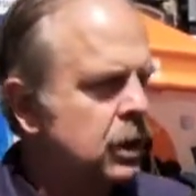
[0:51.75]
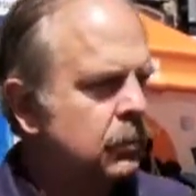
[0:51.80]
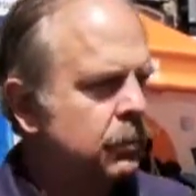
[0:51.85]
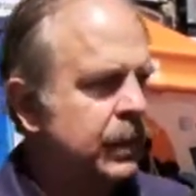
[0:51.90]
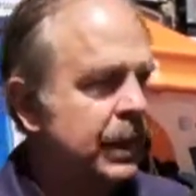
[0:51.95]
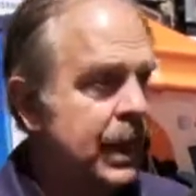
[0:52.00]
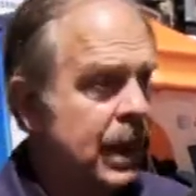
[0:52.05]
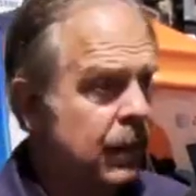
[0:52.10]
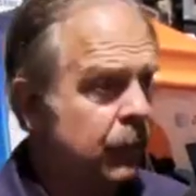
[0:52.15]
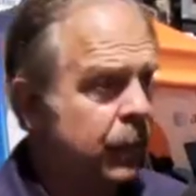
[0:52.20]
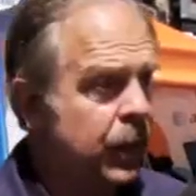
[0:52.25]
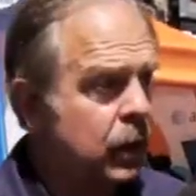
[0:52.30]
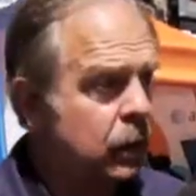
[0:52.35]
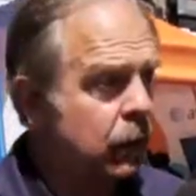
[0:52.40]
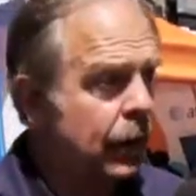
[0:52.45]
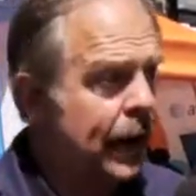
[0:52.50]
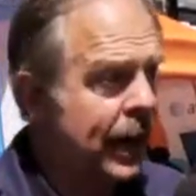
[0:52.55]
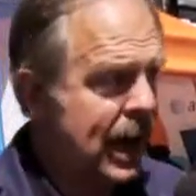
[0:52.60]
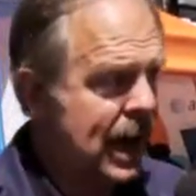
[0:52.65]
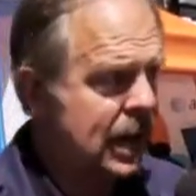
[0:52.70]
but every
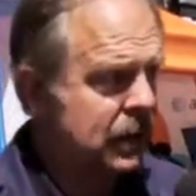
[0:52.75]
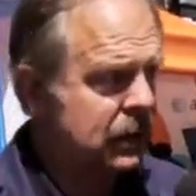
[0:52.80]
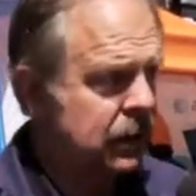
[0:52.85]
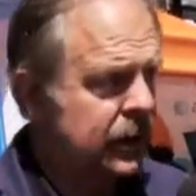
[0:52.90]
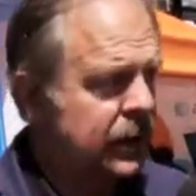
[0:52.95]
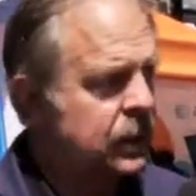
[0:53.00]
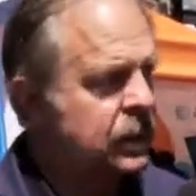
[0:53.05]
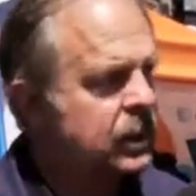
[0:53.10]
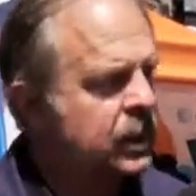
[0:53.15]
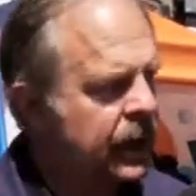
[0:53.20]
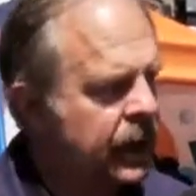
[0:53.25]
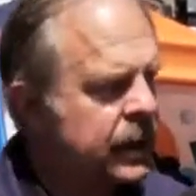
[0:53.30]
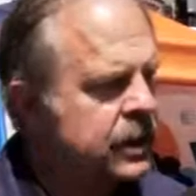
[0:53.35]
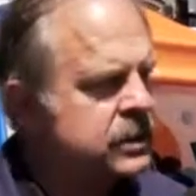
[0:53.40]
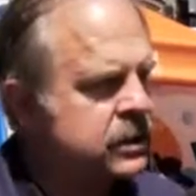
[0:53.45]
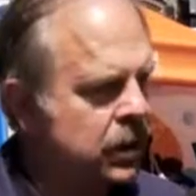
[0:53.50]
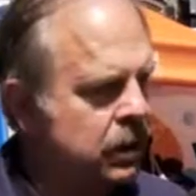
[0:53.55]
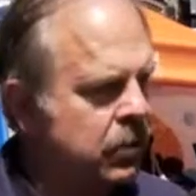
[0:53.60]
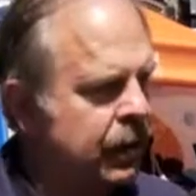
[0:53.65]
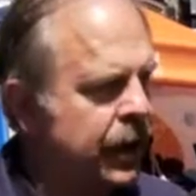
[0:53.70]
great athlete
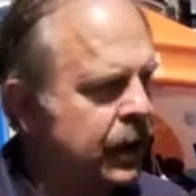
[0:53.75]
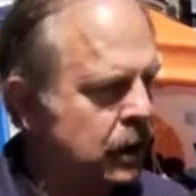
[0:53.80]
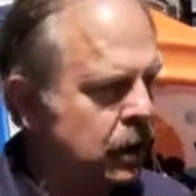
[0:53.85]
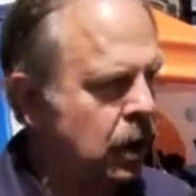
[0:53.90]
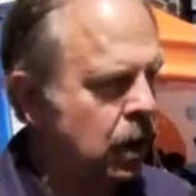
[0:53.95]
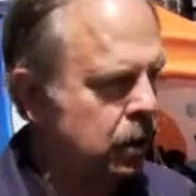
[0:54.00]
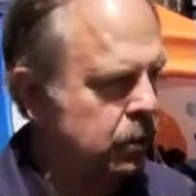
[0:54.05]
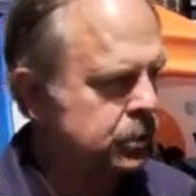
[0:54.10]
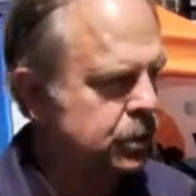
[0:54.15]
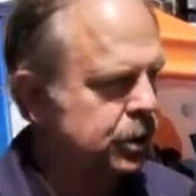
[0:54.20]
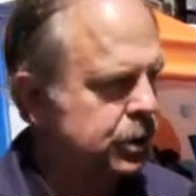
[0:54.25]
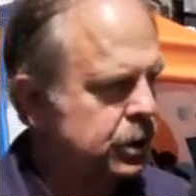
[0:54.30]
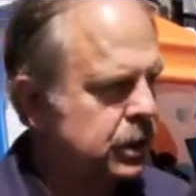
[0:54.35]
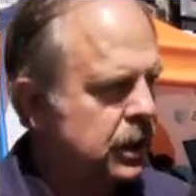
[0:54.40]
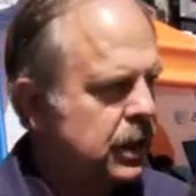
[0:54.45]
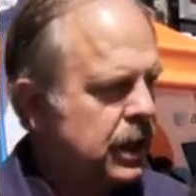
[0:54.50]
needs a great coach.